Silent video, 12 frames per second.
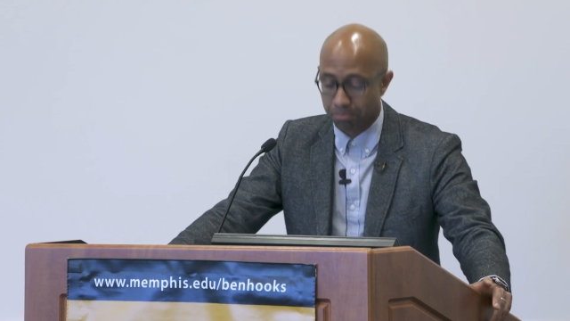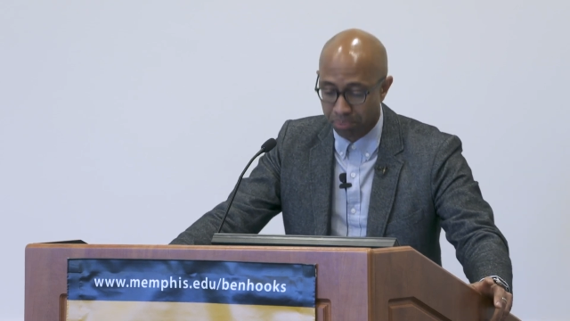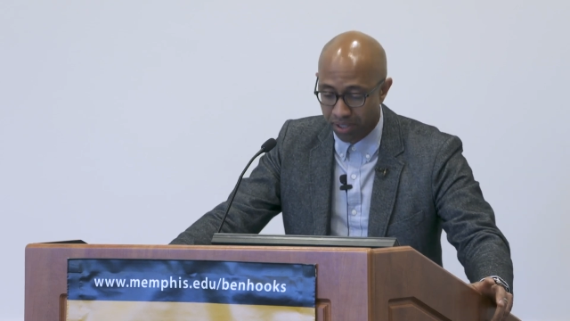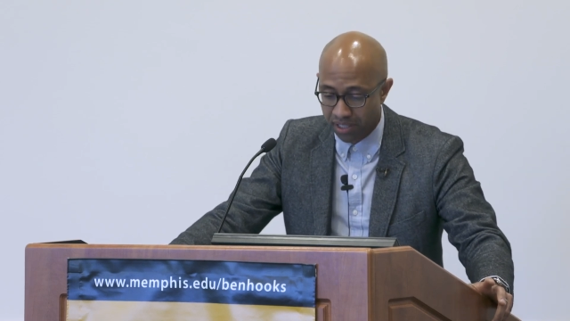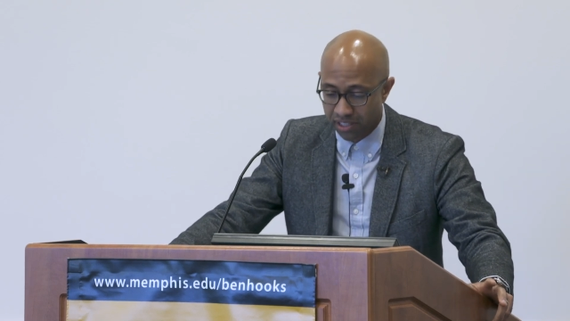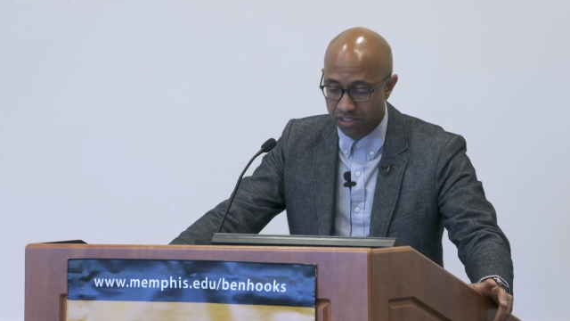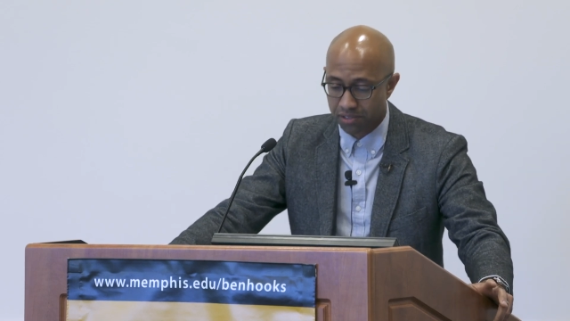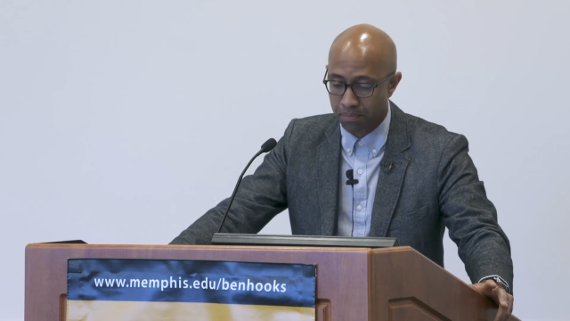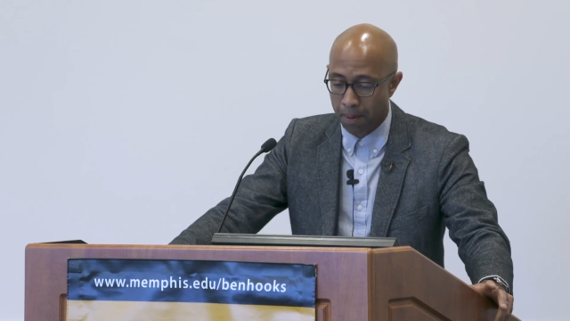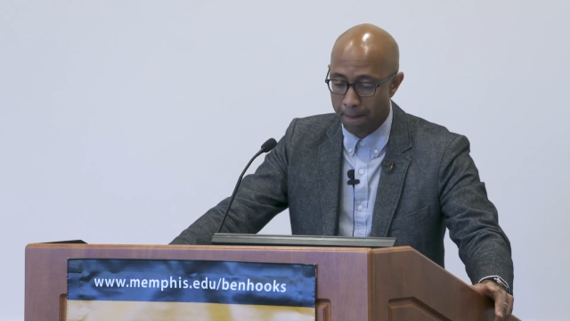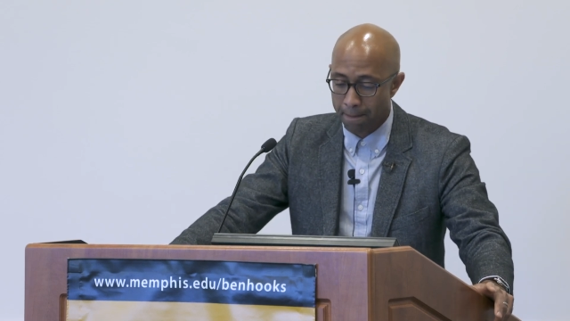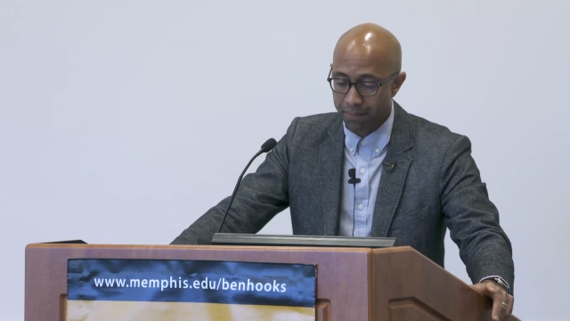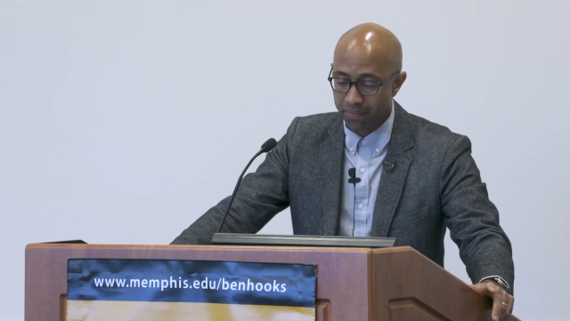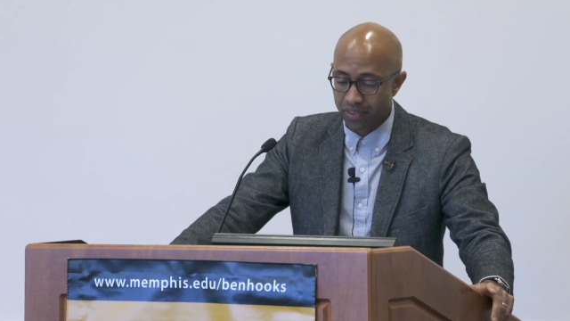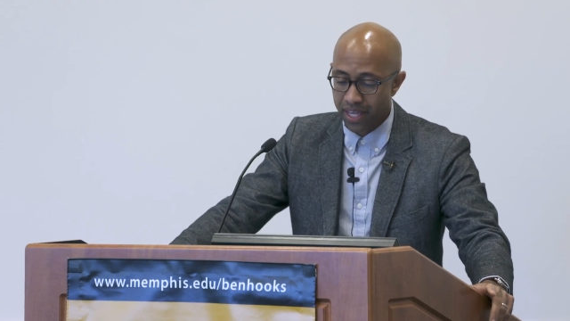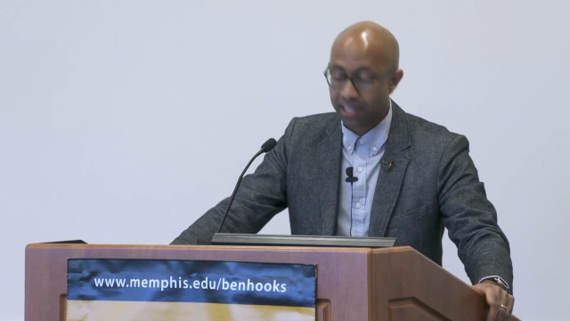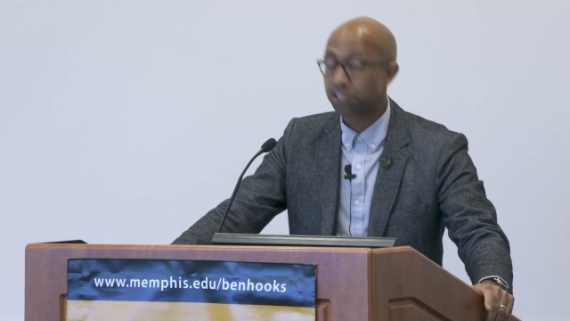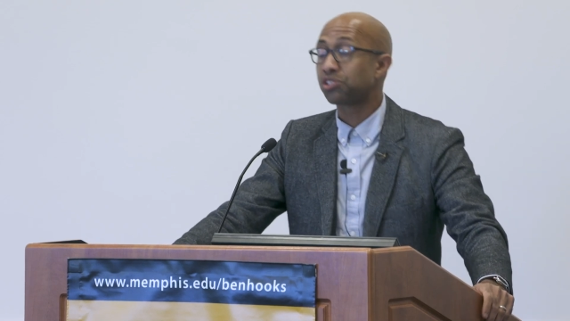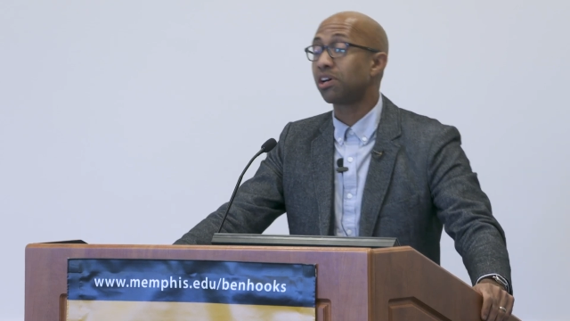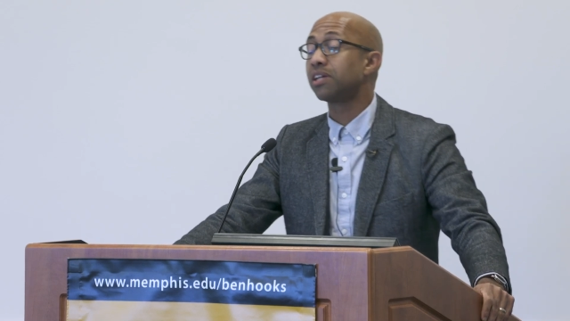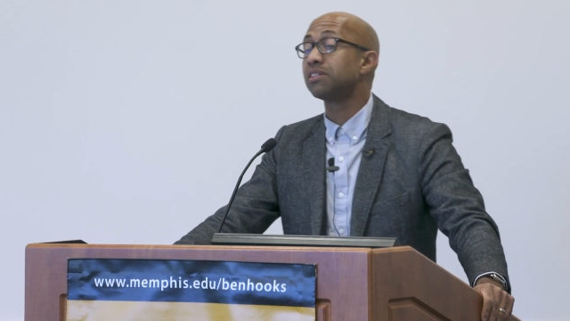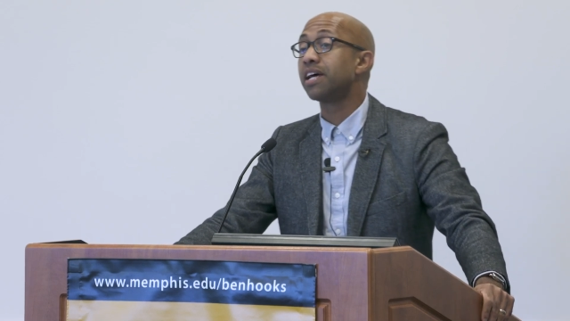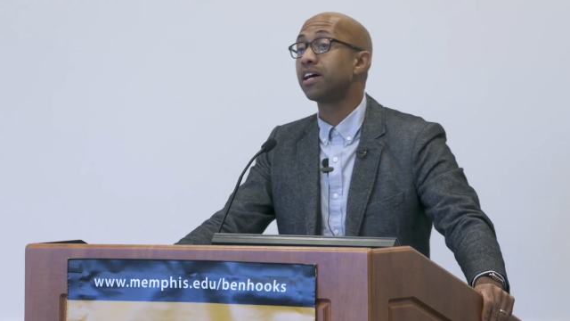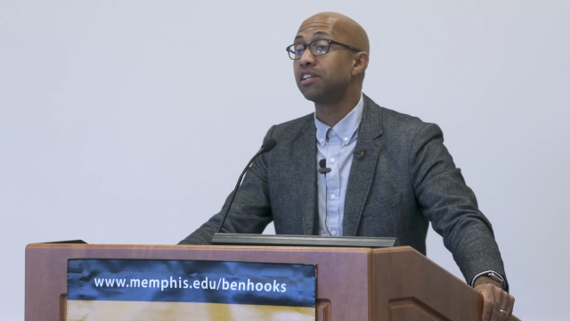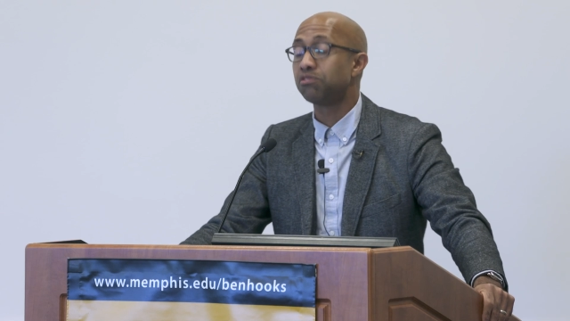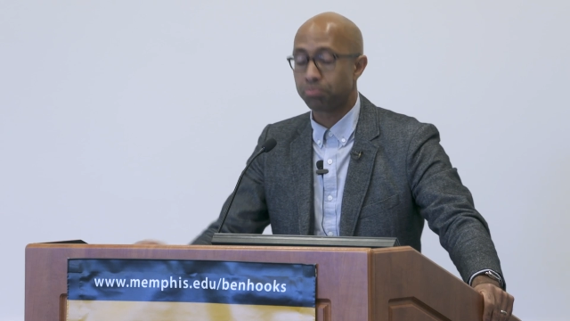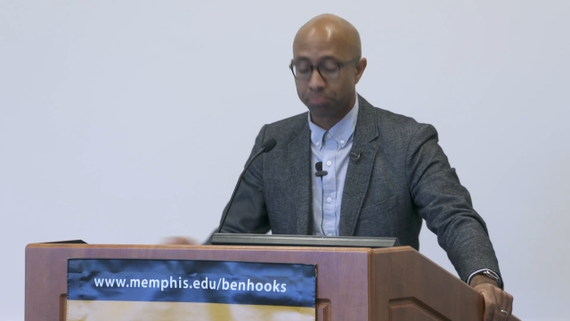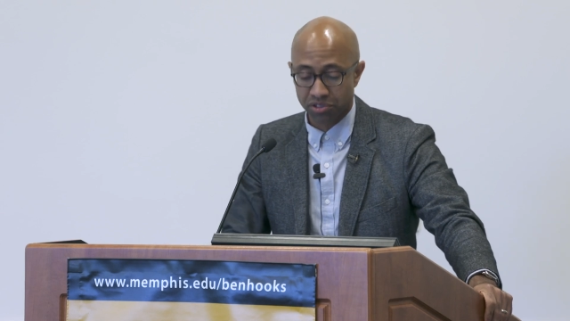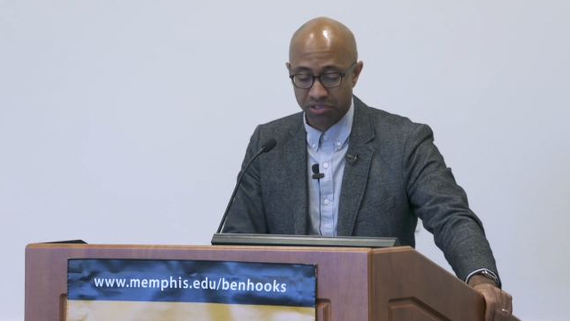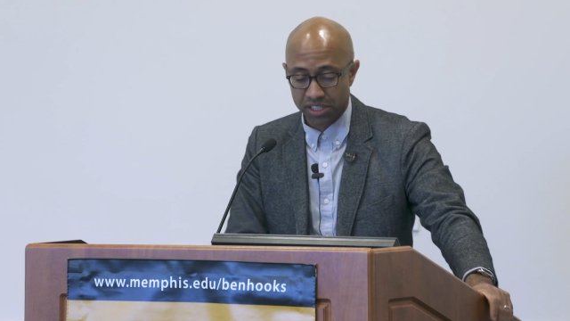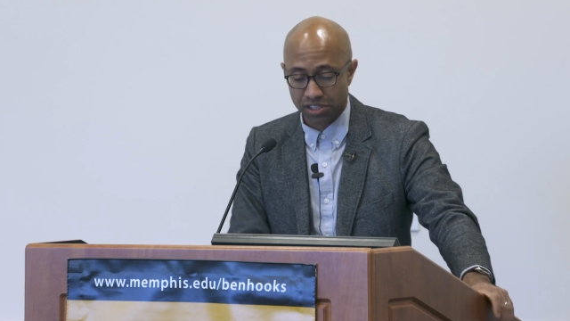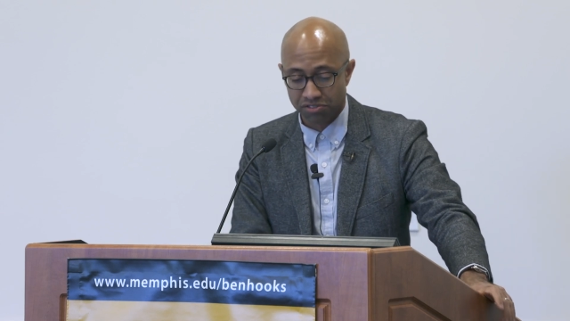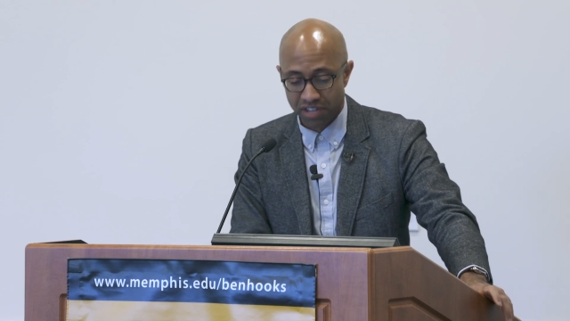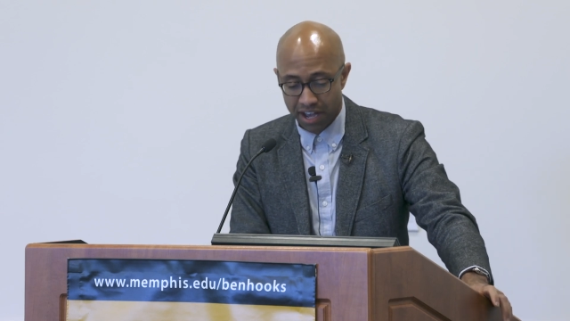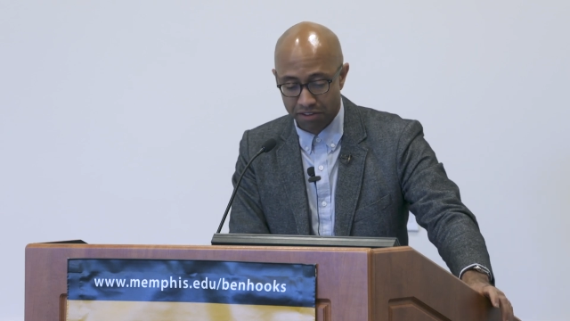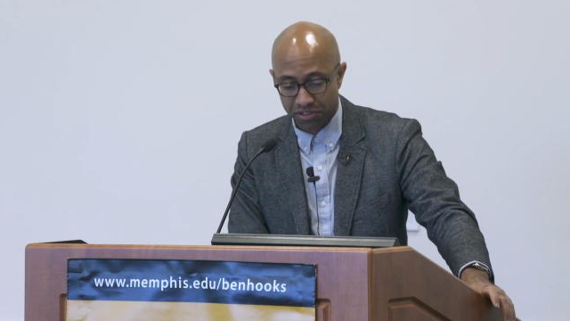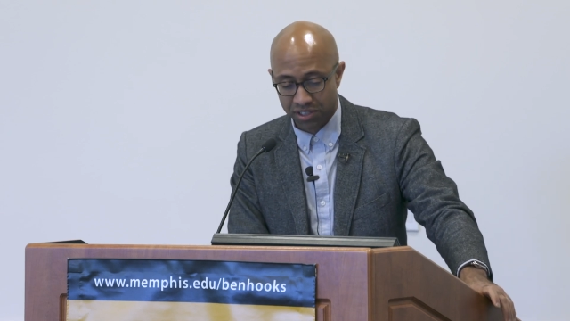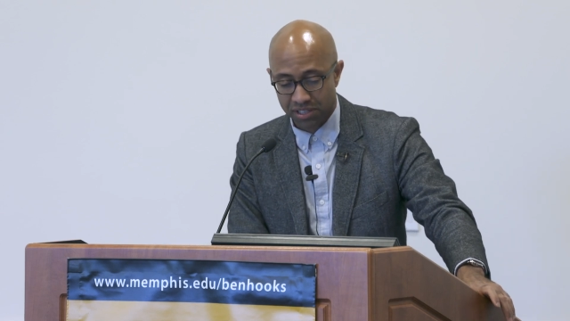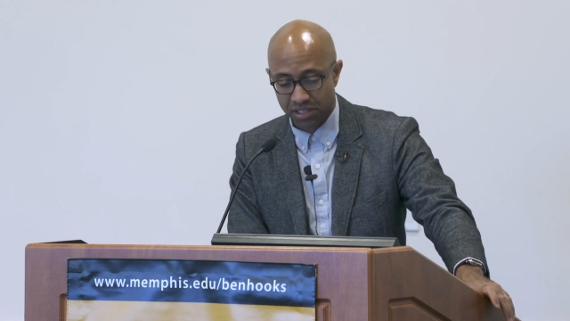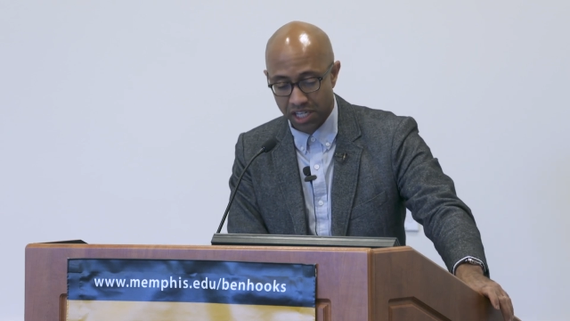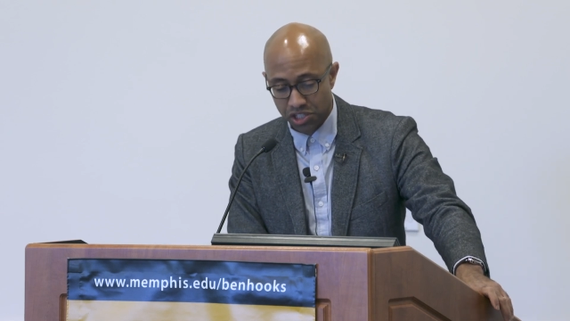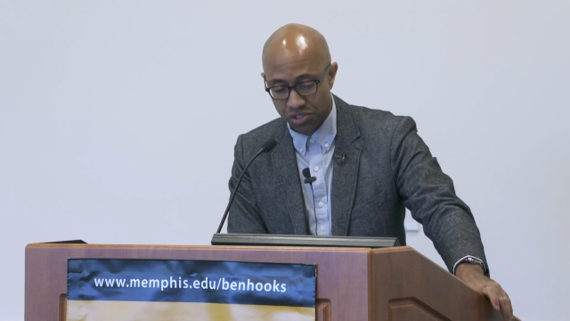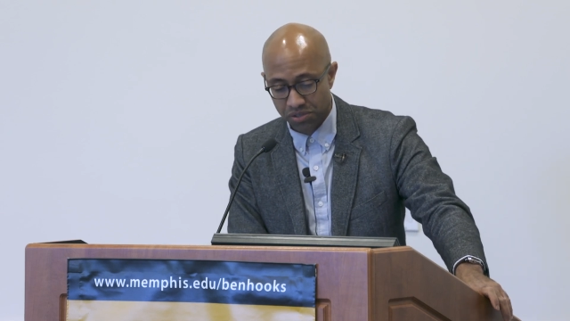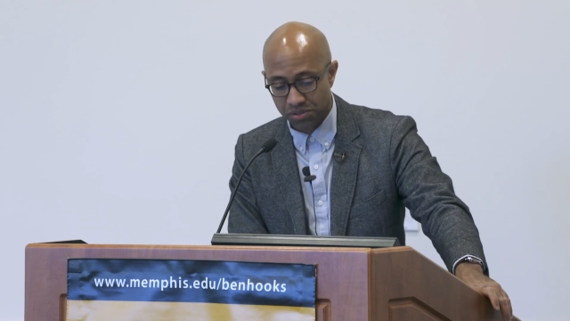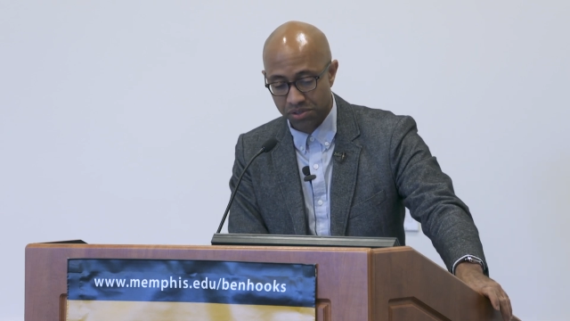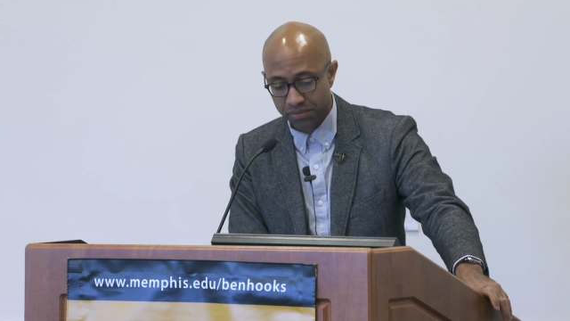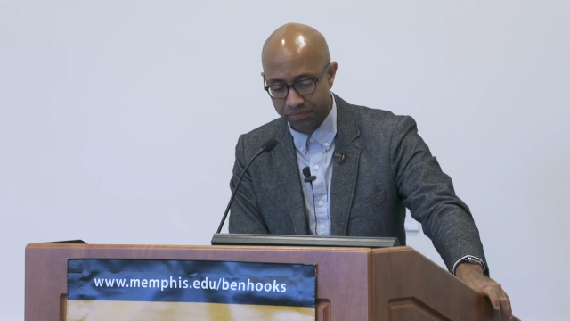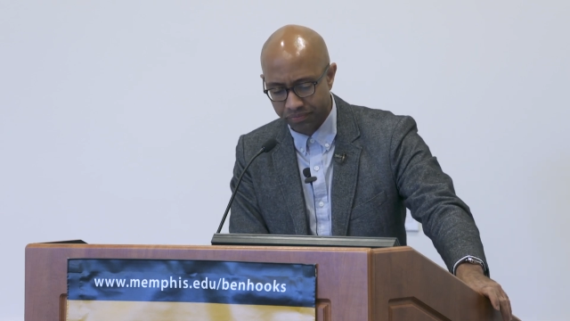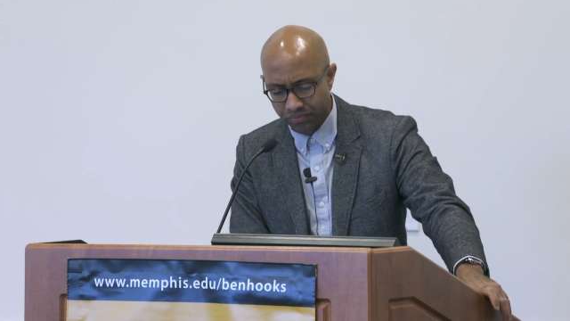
imperialism, and its solidarity with progressive African nations.